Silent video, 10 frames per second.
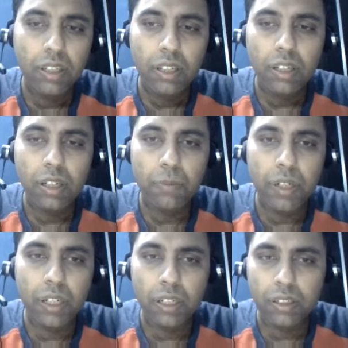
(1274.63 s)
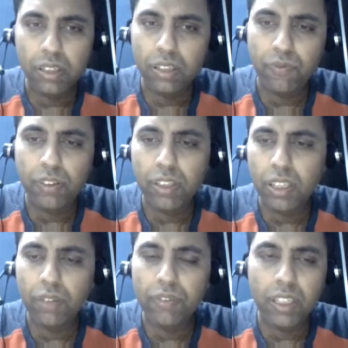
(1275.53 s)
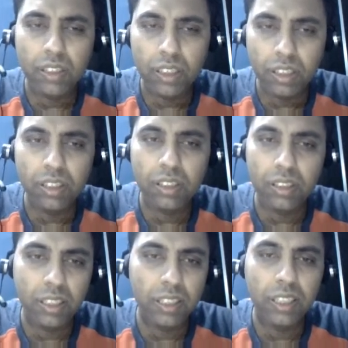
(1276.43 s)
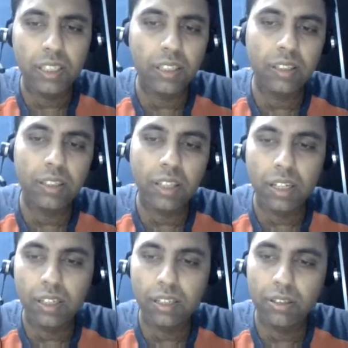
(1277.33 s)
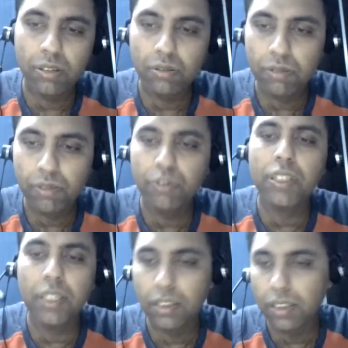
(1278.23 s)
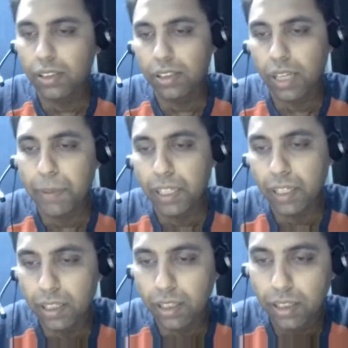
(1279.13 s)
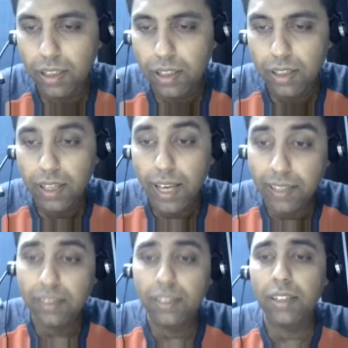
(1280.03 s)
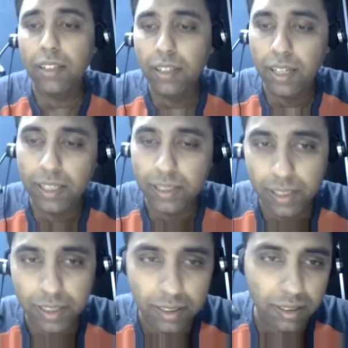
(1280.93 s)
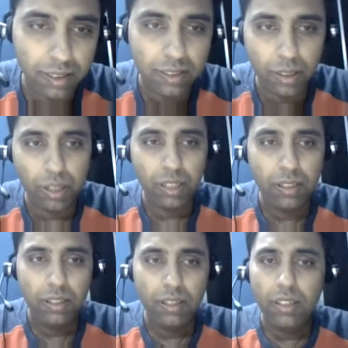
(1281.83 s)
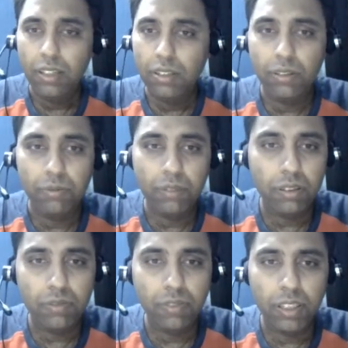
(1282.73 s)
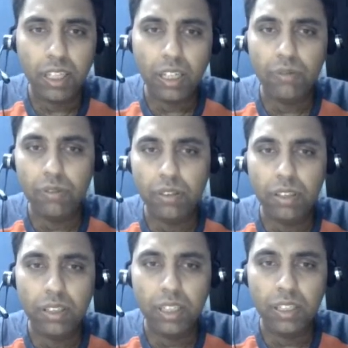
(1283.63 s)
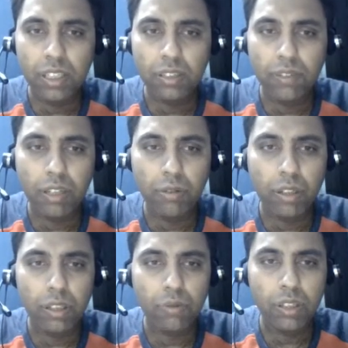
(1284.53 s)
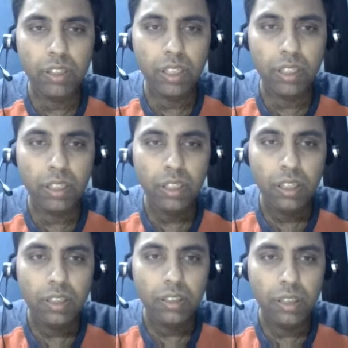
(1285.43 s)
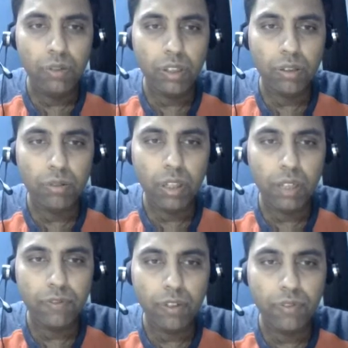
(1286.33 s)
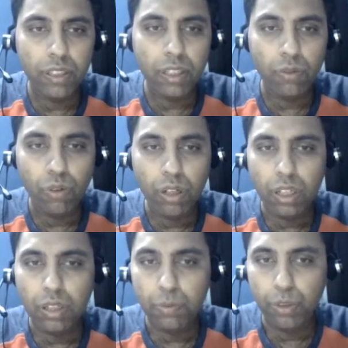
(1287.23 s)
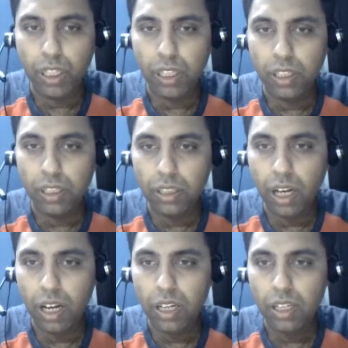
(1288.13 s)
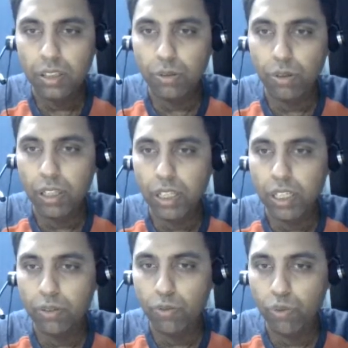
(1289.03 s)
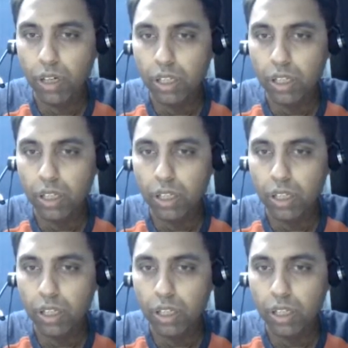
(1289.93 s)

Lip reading: But for the sake of illustration, these sentences are, the full sentences, the grammatically, aesthetically correct sentences. Okay. So for the second sentence, when I look at the word training, 3 words to the left of it are work, putting, the. So I get work,